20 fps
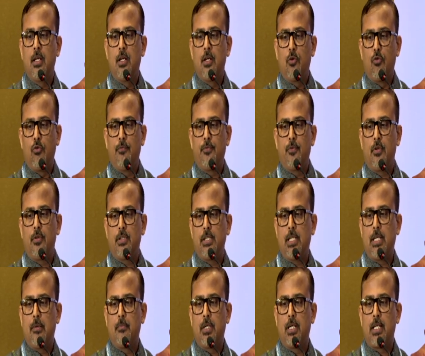Go for the
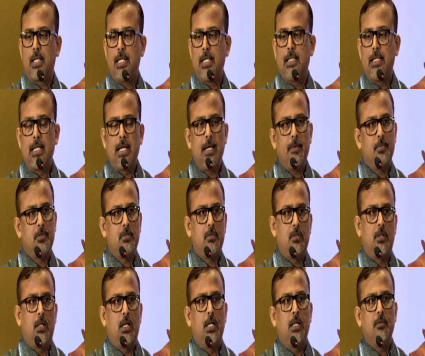MRI labs
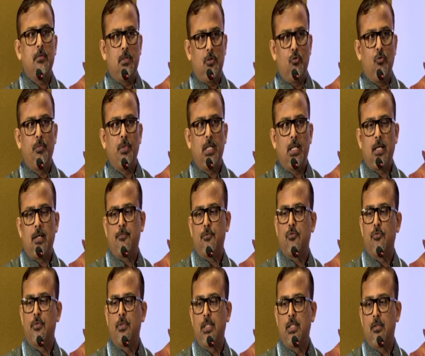and you may have
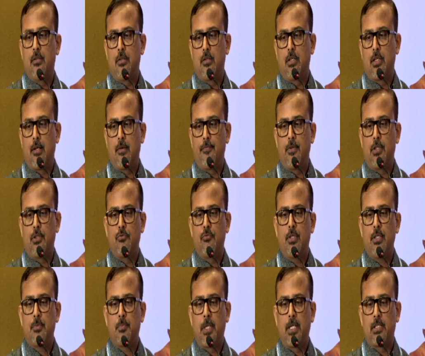to refer to a
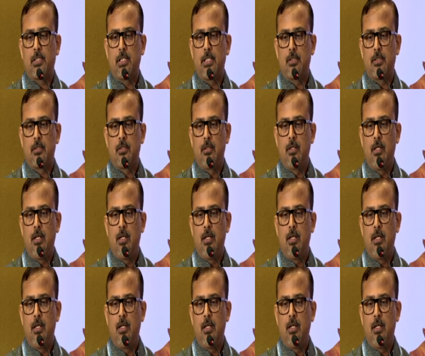specialist.